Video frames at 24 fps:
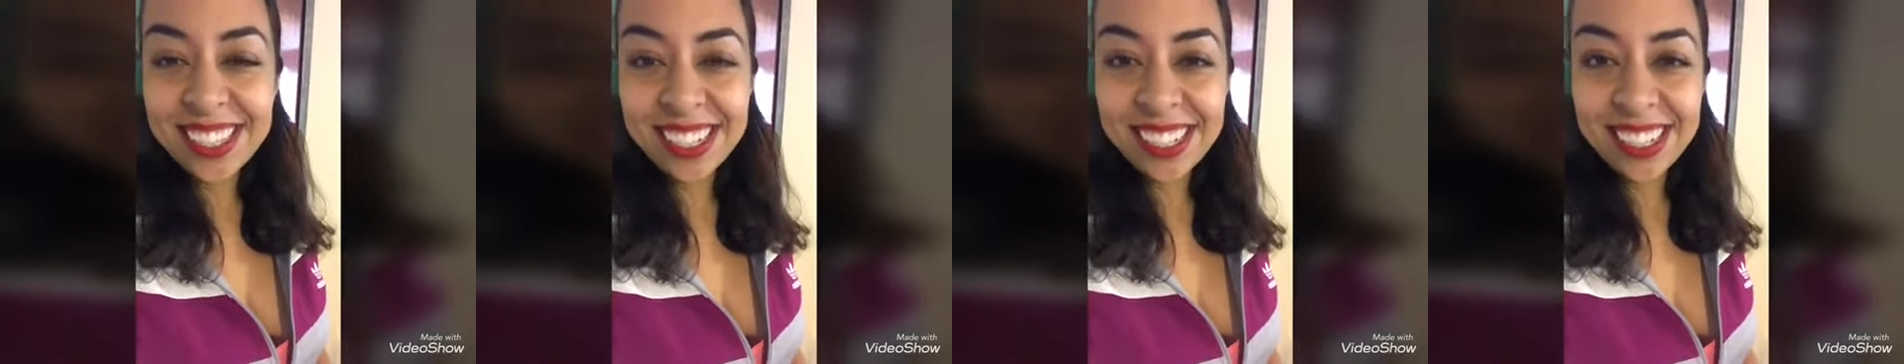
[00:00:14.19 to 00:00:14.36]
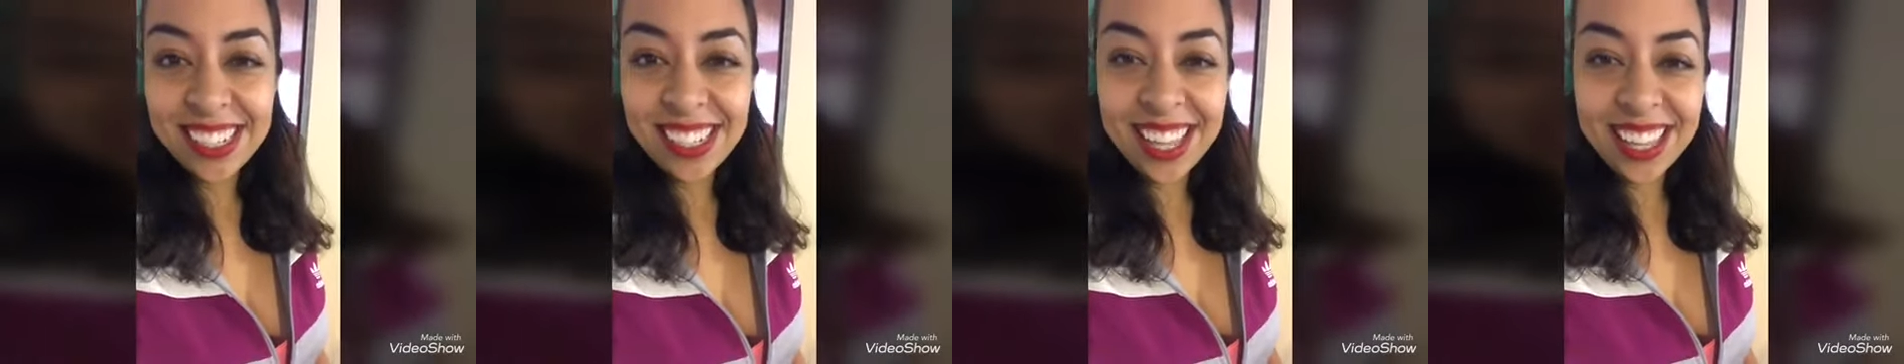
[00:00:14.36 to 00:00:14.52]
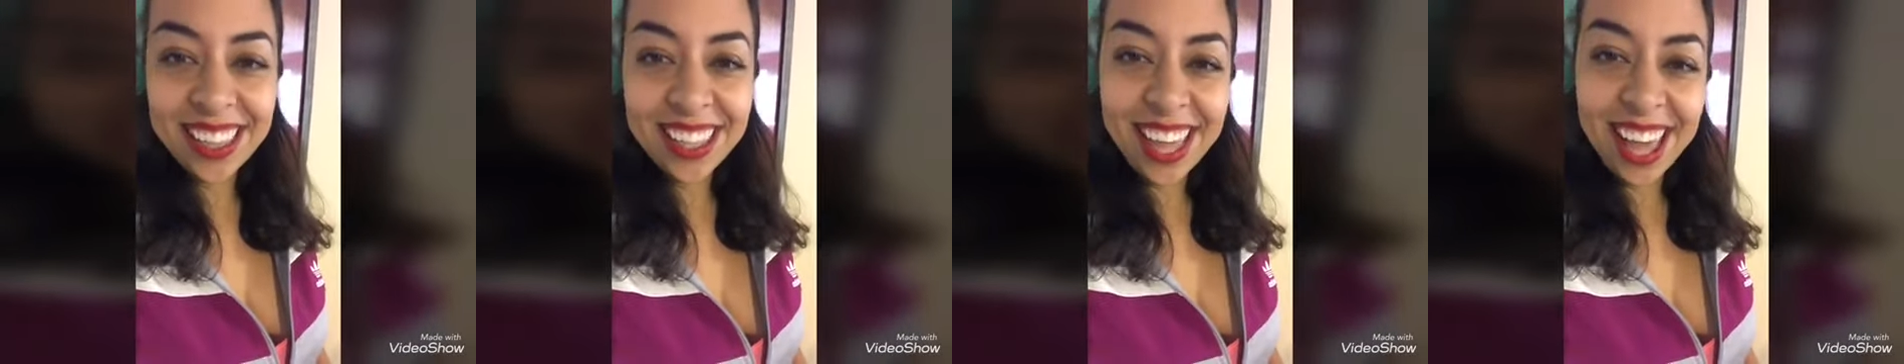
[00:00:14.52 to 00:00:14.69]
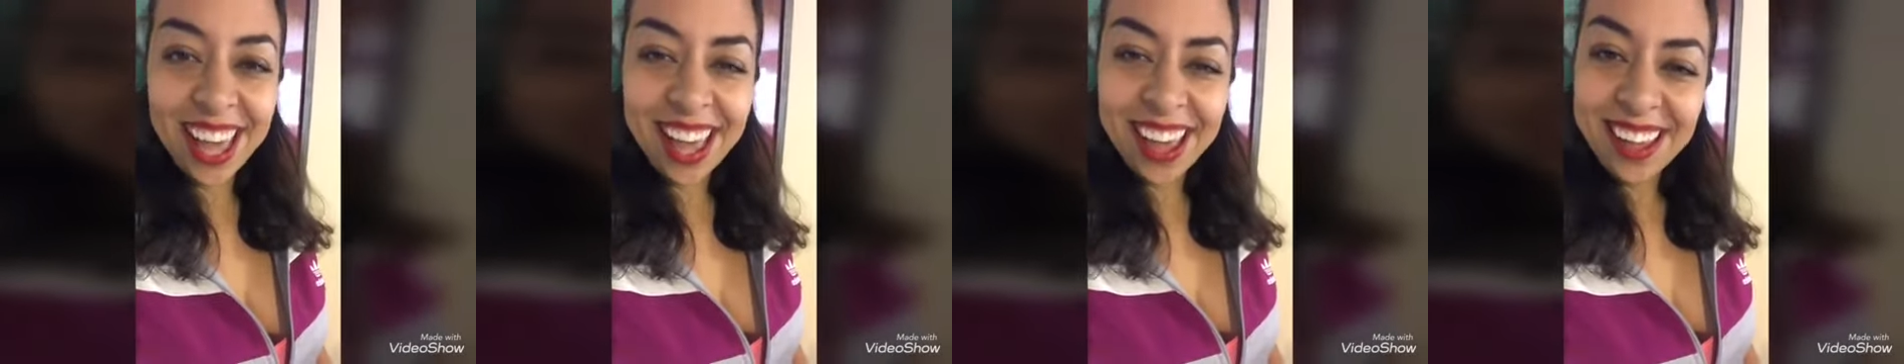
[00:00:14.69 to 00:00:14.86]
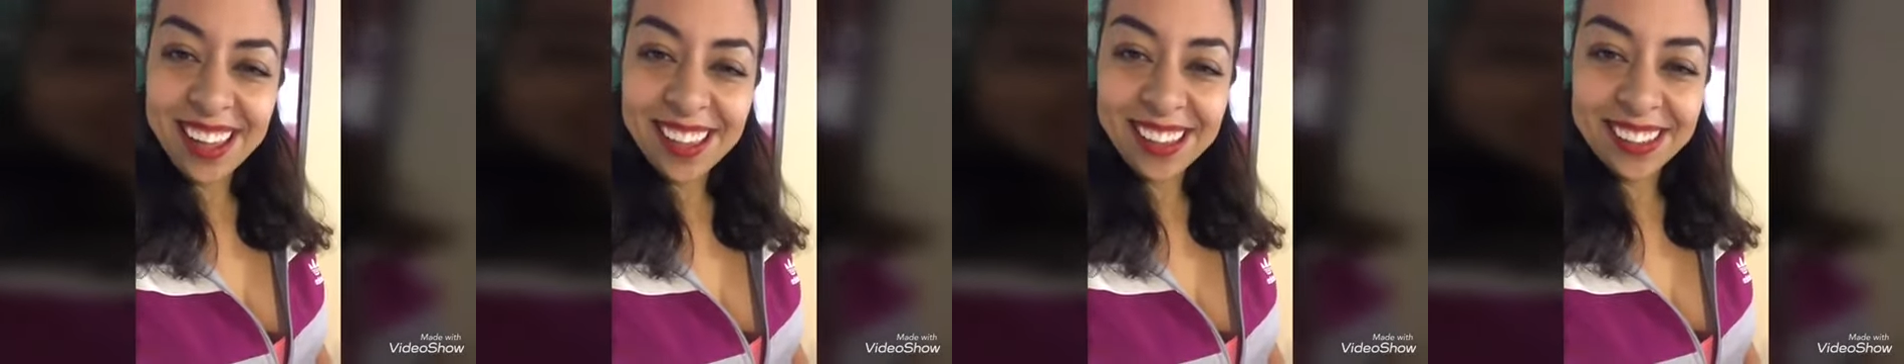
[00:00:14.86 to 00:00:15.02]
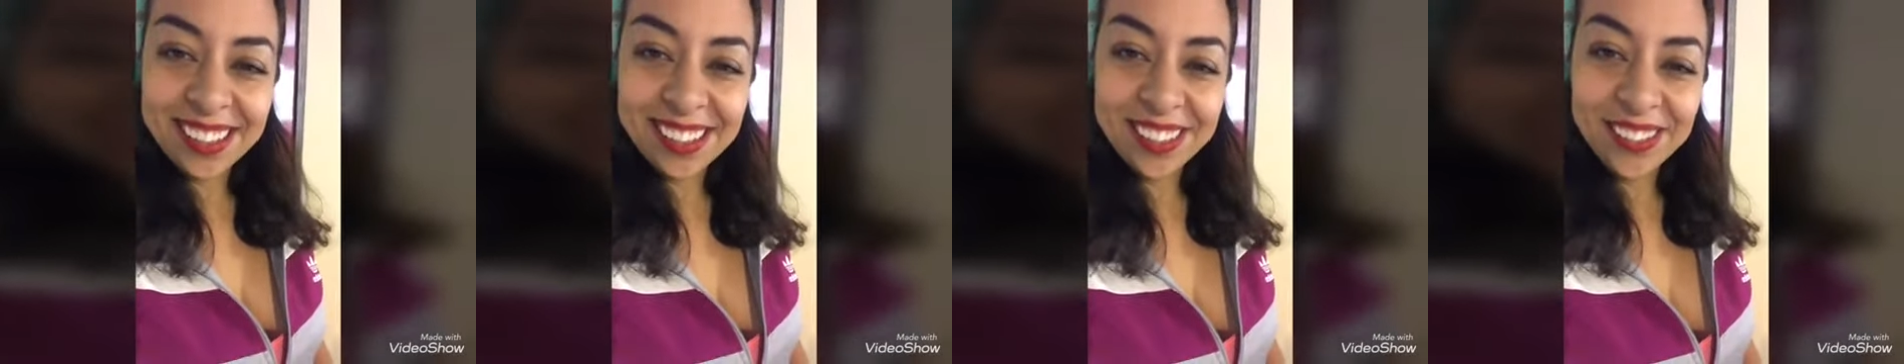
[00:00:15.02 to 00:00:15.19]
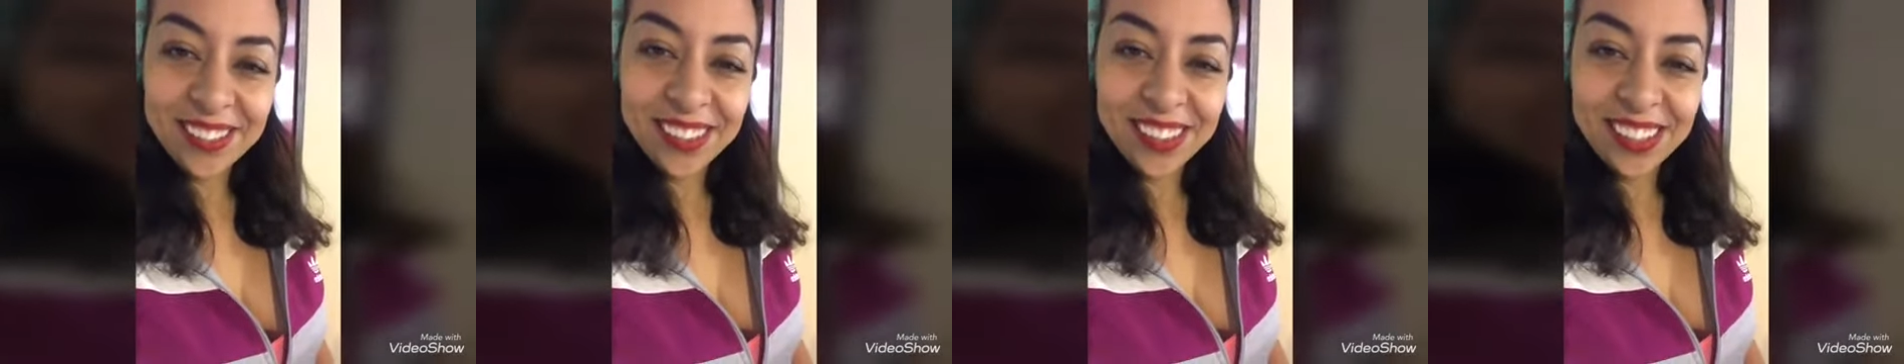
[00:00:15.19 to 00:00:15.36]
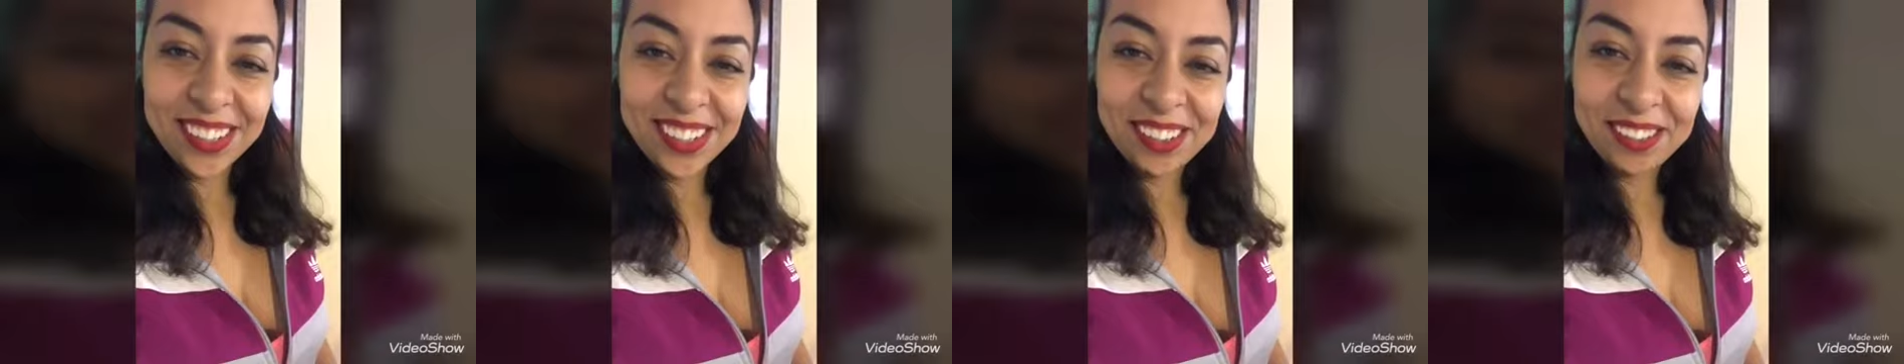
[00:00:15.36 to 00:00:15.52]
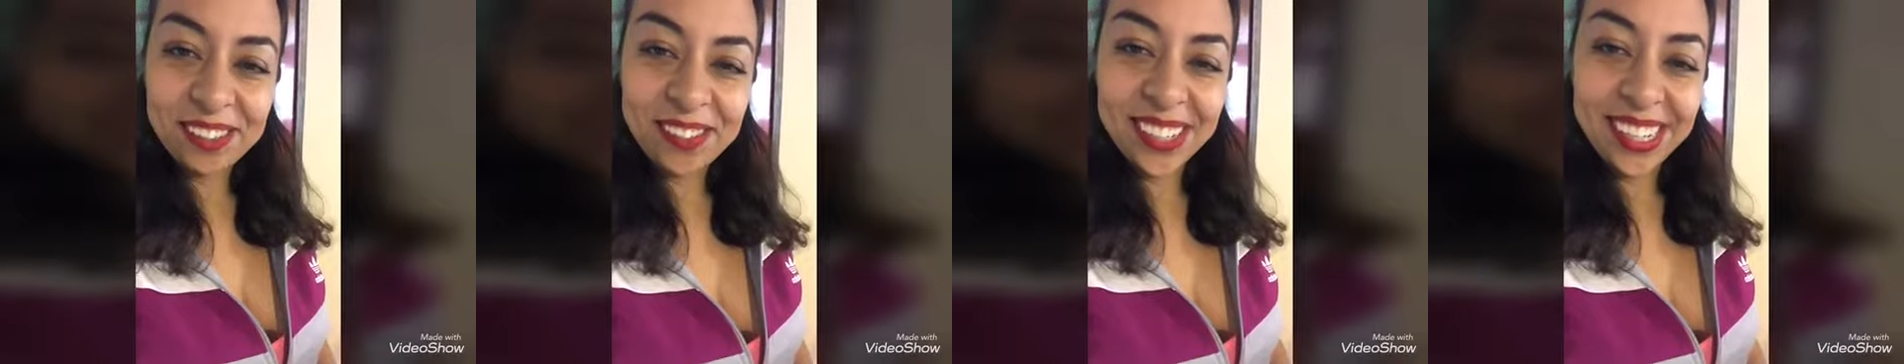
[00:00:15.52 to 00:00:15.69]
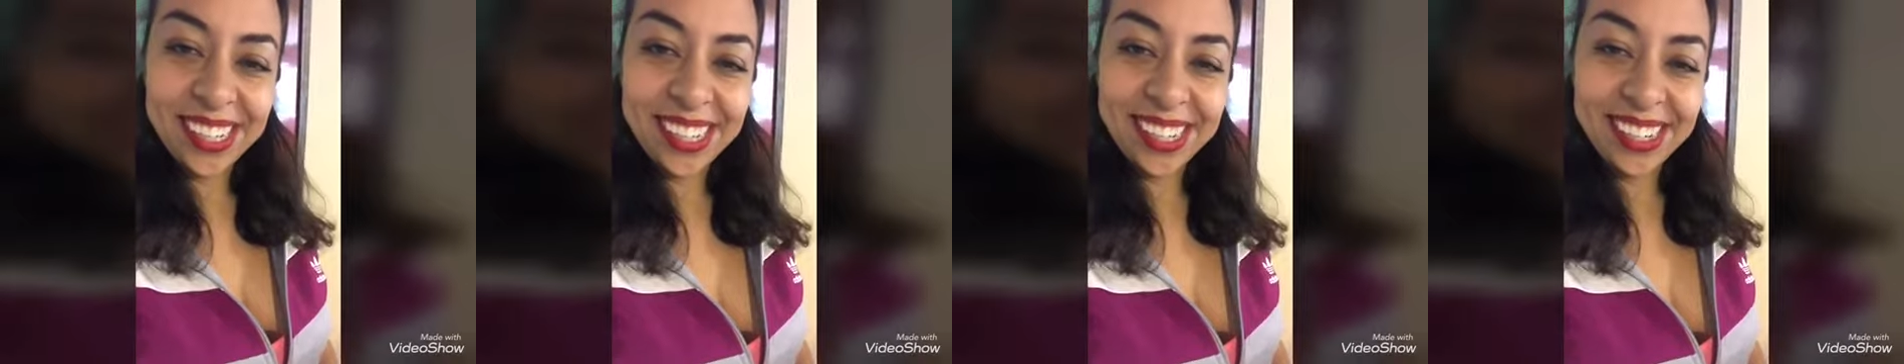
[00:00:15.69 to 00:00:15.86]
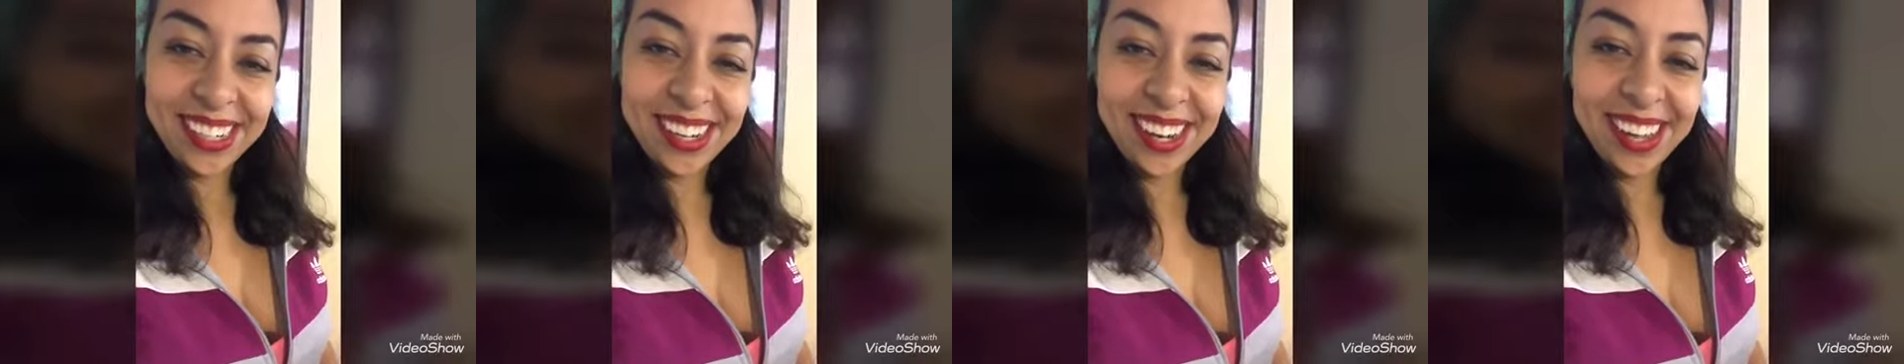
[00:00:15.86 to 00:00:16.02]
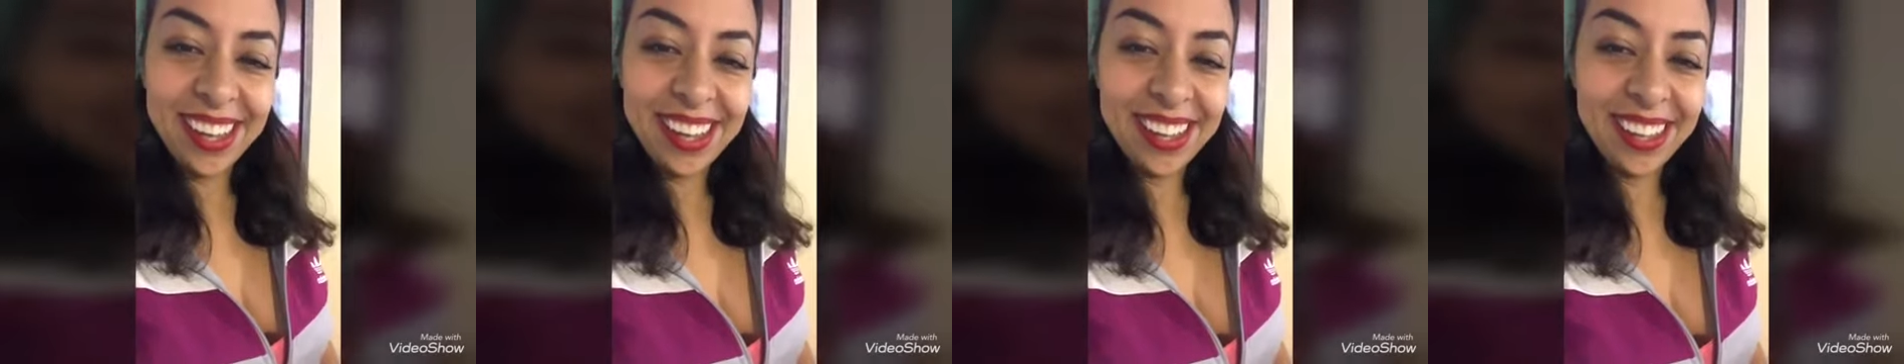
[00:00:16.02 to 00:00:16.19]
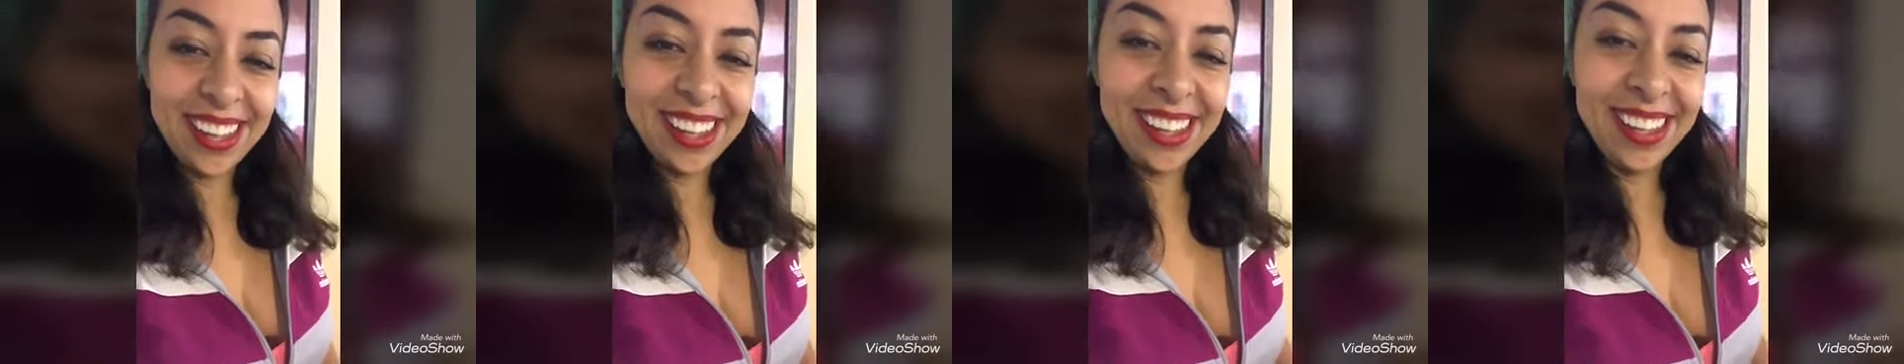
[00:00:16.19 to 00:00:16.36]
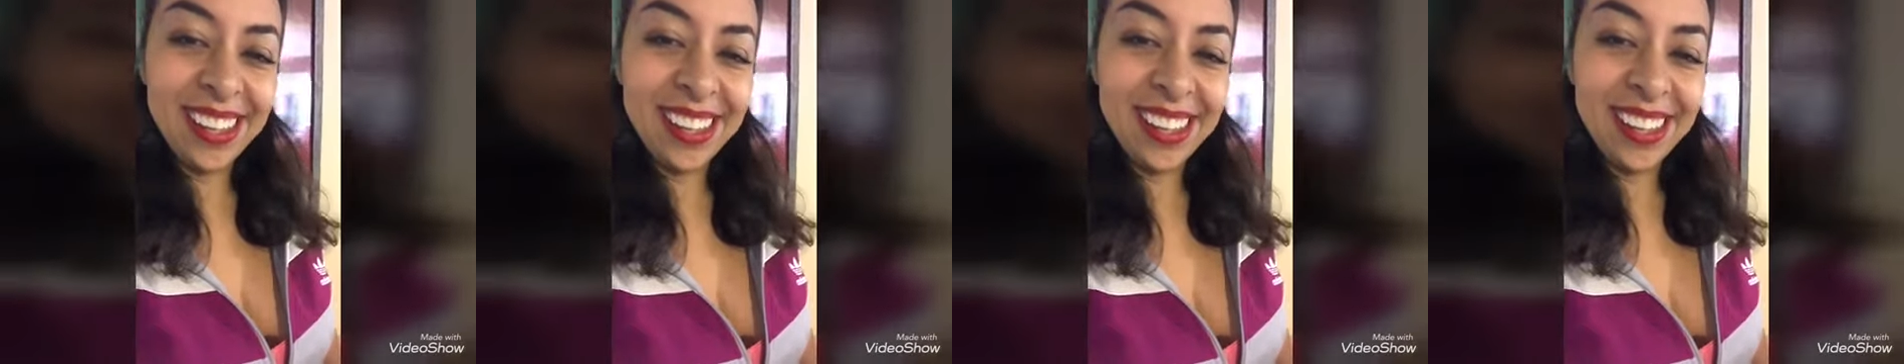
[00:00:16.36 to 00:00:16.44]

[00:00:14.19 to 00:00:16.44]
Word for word: chill at the house for a little bit, huh?